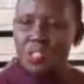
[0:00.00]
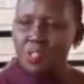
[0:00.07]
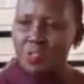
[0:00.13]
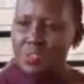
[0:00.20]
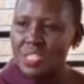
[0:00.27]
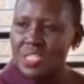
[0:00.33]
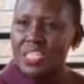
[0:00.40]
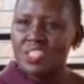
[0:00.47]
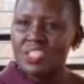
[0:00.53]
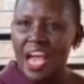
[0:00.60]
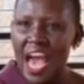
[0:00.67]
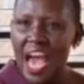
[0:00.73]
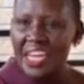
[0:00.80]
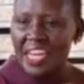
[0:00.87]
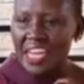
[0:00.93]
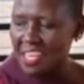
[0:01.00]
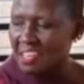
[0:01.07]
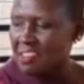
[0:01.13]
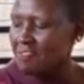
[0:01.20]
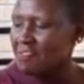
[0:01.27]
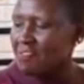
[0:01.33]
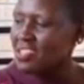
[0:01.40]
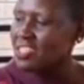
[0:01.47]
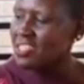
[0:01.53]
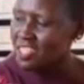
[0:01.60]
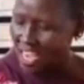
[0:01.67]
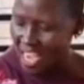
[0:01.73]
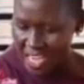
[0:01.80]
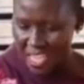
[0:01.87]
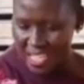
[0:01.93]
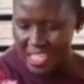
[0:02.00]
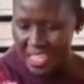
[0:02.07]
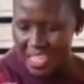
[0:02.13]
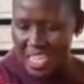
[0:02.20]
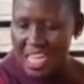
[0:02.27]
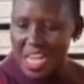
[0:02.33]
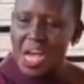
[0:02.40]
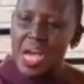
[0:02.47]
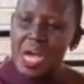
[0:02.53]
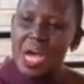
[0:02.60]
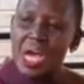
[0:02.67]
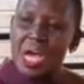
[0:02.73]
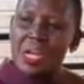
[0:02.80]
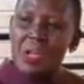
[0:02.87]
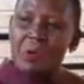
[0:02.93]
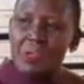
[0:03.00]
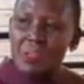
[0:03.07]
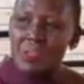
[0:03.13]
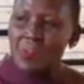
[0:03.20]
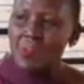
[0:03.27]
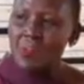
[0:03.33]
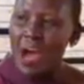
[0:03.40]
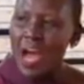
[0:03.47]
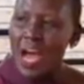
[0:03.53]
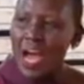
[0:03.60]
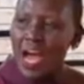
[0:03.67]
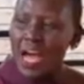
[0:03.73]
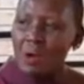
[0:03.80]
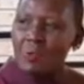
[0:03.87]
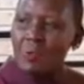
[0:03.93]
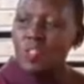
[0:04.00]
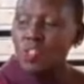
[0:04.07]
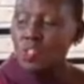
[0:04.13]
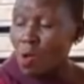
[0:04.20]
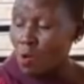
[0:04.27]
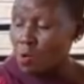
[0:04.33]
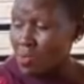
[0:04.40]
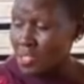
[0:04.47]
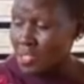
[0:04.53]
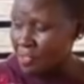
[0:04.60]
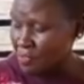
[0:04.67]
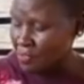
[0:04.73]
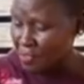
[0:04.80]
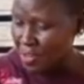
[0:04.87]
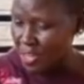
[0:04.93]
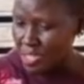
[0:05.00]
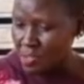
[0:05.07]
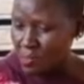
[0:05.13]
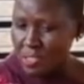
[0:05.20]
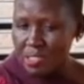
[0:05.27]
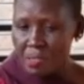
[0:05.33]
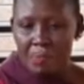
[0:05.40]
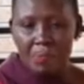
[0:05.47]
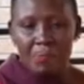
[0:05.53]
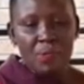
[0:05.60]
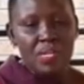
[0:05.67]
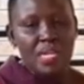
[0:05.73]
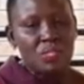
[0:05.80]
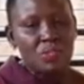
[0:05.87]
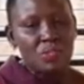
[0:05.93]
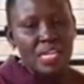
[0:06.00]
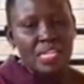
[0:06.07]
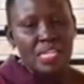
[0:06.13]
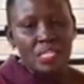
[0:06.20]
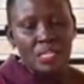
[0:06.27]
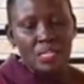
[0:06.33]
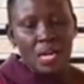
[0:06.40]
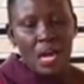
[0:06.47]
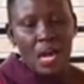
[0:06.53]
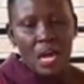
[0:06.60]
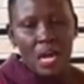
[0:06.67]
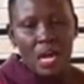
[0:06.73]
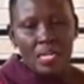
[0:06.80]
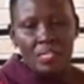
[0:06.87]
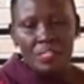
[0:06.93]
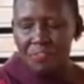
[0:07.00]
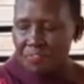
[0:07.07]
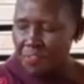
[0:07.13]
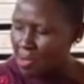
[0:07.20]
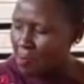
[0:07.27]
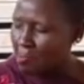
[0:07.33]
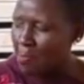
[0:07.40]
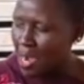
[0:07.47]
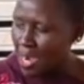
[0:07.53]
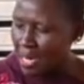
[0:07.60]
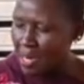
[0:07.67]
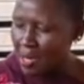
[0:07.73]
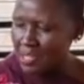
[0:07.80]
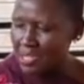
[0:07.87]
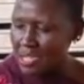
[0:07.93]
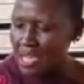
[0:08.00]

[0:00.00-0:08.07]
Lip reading: to each and every child. Na unajua, watoto wako different kwa sababu wanatoka different backgrounds.